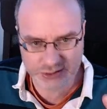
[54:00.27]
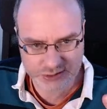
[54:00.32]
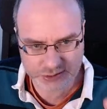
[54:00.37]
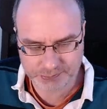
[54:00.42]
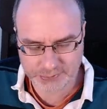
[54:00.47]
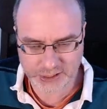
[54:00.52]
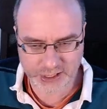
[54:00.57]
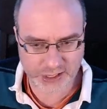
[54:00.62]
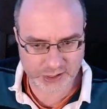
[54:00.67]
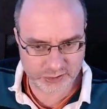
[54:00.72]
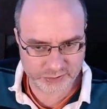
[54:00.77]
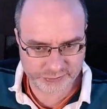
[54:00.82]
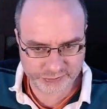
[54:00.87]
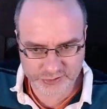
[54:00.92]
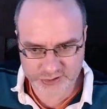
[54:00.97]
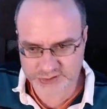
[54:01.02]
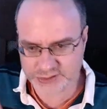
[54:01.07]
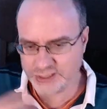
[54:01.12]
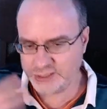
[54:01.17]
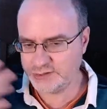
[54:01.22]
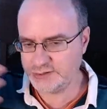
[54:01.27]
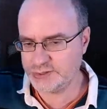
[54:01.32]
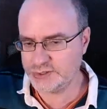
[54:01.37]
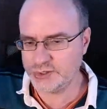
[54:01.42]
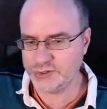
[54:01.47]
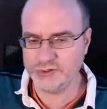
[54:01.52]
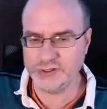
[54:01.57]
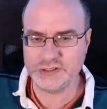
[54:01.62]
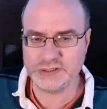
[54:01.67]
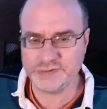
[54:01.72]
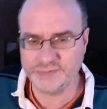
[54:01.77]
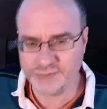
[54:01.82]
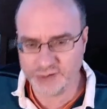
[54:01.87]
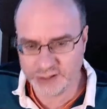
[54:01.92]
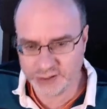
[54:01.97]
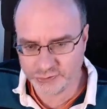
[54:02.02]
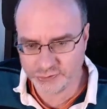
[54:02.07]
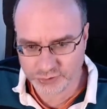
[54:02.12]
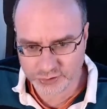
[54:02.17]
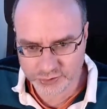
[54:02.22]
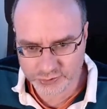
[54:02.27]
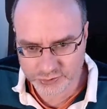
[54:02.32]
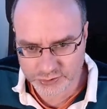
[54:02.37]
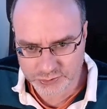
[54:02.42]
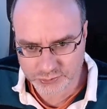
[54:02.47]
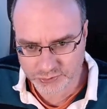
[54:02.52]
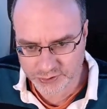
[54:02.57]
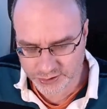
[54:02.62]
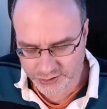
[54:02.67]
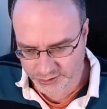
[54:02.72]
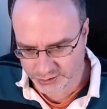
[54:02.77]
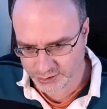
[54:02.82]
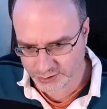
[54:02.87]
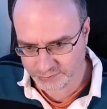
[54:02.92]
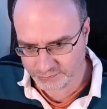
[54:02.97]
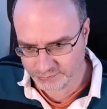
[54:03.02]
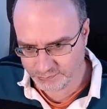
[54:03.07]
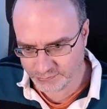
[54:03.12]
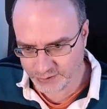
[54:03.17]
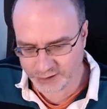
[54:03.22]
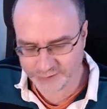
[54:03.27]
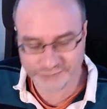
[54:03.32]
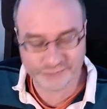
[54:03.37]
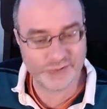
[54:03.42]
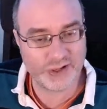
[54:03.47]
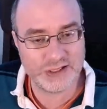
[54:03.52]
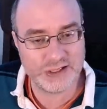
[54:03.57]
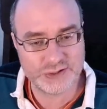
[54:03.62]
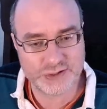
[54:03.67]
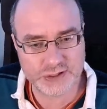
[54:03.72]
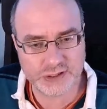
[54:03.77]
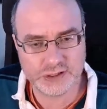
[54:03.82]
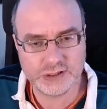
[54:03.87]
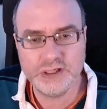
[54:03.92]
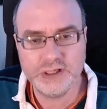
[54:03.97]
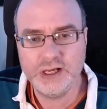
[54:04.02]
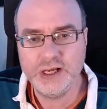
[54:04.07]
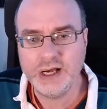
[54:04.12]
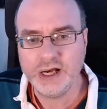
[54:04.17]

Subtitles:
a piano, for the second song it's a Fender Rhodes with a phaser,